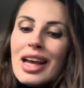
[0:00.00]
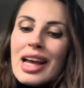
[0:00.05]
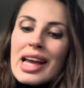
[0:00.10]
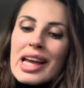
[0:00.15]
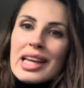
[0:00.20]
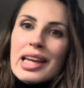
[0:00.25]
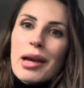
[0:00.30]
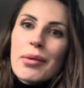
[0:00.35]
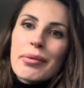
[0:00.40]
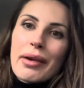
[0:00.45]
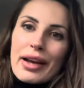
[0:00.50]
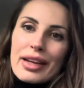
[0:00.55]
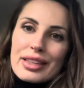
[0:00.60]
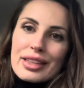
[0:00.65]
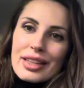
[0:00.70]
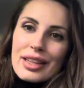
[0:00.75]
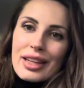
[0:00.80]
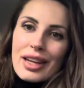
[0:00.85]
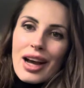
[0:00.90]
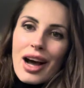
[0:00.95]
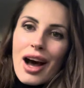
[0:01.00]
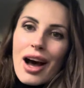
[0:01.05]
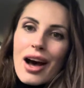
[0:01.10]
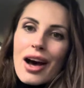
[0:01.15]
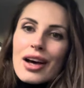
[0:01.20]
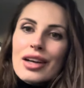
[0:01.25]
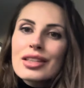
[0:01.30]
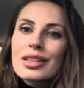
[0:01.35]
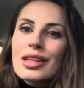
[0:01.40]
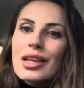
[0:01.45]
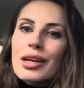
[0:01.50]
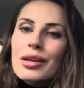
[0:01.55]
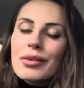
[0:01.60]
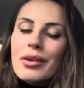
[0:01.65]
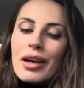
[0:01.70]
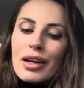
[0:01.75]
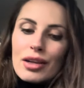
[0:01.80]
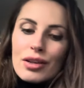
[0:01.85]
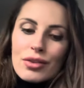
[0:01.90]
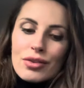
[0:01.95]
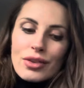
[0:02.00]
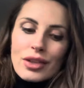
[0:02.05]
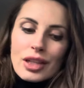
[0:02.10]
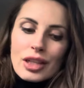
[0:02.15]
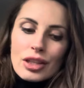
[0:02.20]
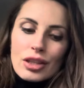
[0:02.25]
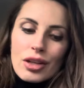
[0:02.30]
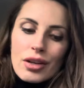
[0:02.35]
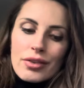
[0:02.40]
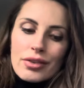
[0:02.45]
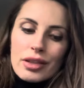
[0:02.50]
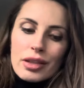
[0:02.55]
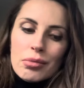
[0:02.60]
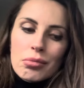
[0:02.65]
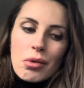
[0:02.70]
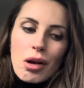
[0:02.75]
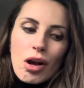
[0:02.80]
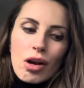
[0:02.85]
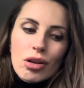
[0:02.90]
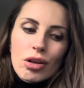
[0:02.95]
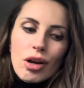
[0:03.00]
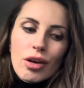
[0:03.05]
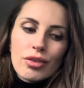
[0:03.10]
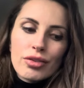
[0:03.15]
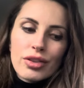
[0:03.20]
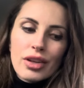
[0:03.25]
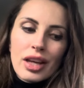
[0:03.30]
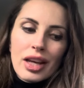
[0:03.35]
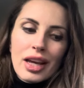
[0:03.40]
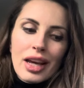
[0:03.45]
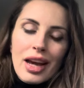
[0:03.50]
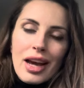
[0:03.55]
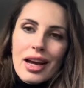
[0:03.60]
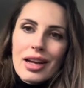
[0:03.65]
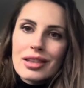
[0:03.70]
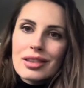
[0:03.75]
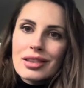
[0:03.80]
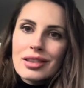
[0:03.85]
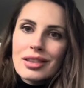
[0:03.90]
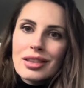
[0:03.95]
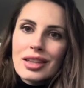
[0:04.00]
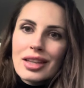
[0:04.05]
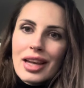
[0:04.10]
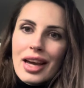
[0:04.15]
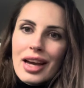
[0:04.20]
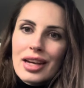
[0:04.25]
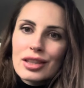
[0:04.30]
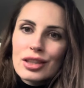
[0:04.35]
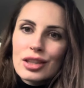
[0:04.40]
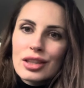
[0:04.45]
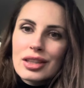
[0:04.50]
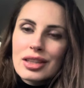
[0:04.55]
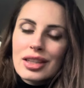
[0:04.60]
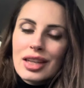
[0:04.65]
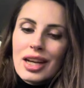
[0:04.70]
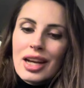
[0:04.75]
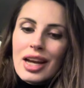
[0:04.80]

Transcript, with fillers: get back to the car so I could finish off some hot coffee and yeah just